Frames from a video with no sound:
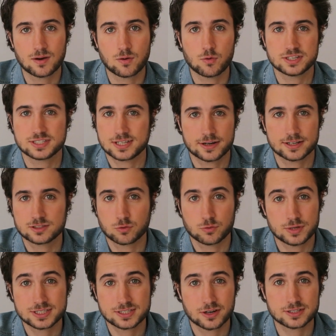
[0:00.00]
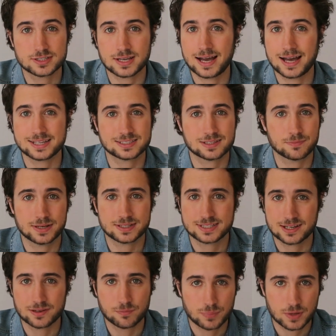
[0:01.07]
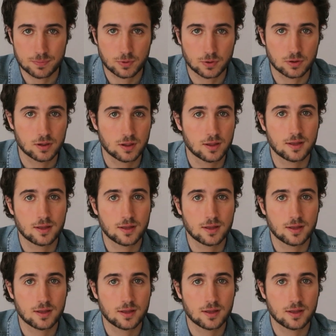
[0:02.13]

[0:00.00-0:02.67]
we started to research, ask Mexican people